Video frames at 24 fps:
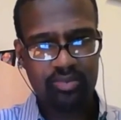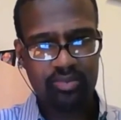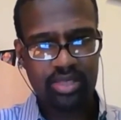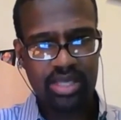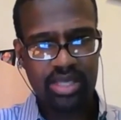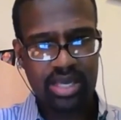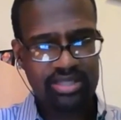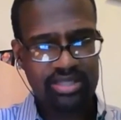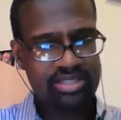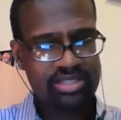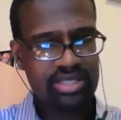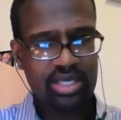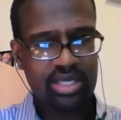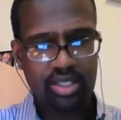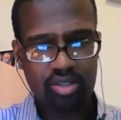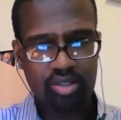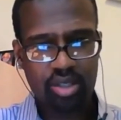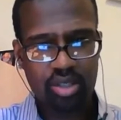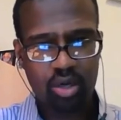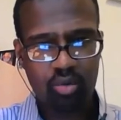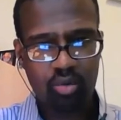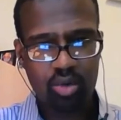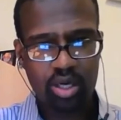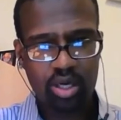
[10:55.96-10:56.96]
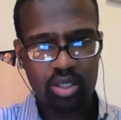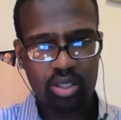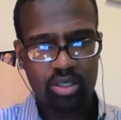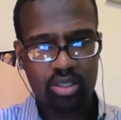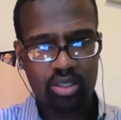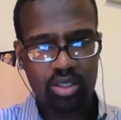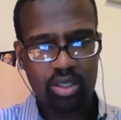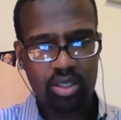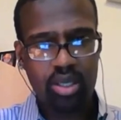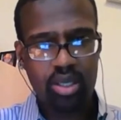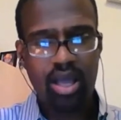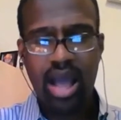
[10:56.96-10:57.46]
and say, you know
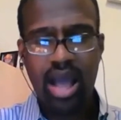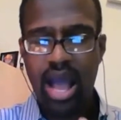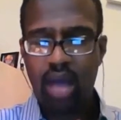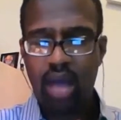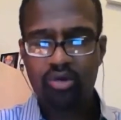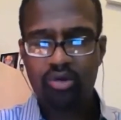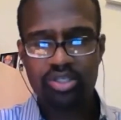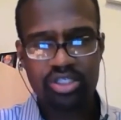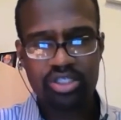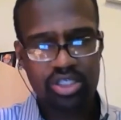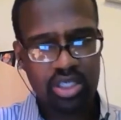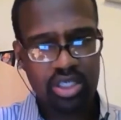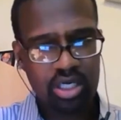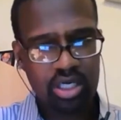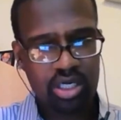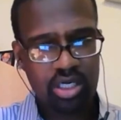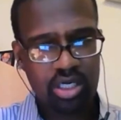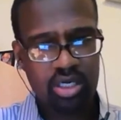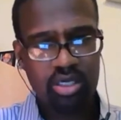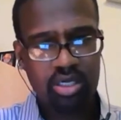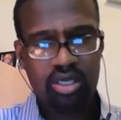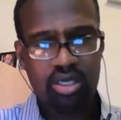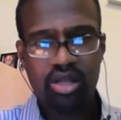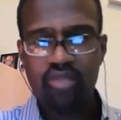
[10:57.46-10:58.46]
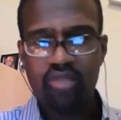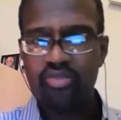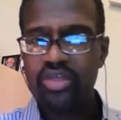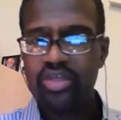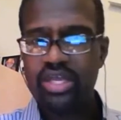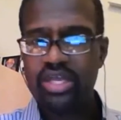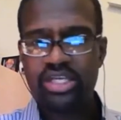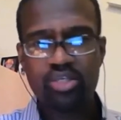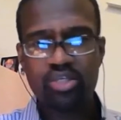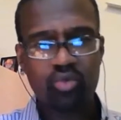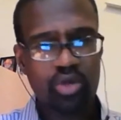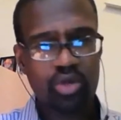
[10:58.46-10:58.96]
what? I was young.
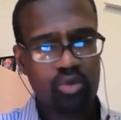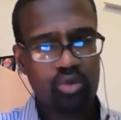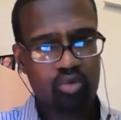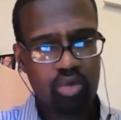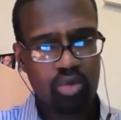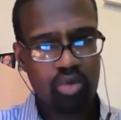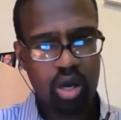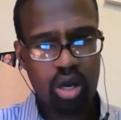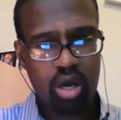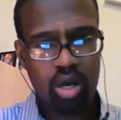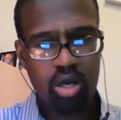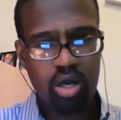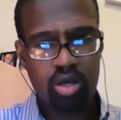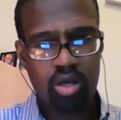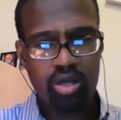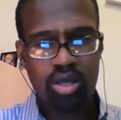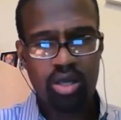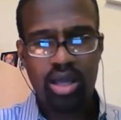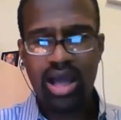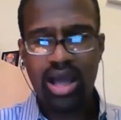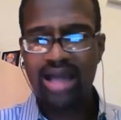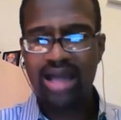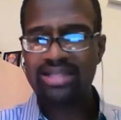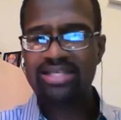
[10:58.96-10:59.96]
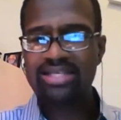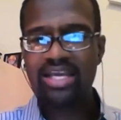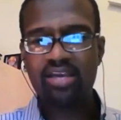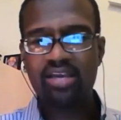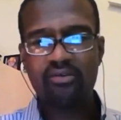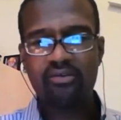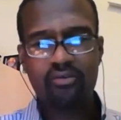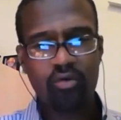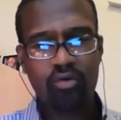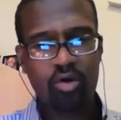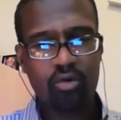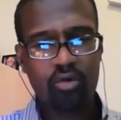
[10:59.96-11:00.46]
Things went wrong. I take
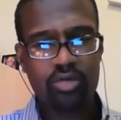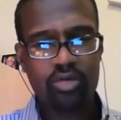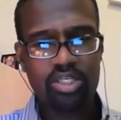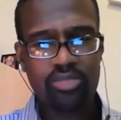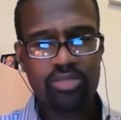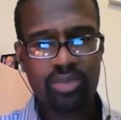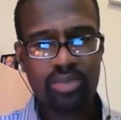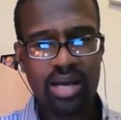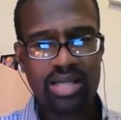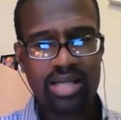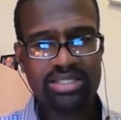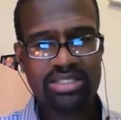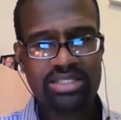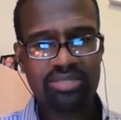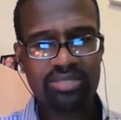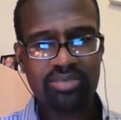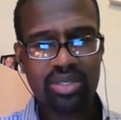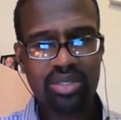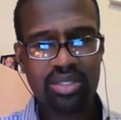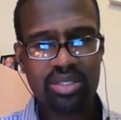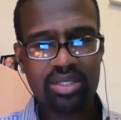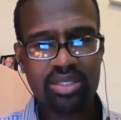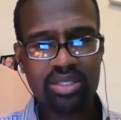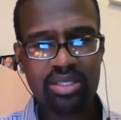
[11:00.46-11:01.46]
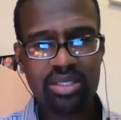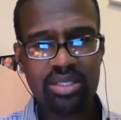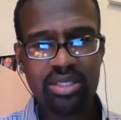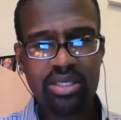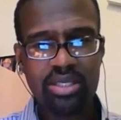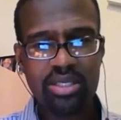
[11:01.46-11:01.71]
full responsibility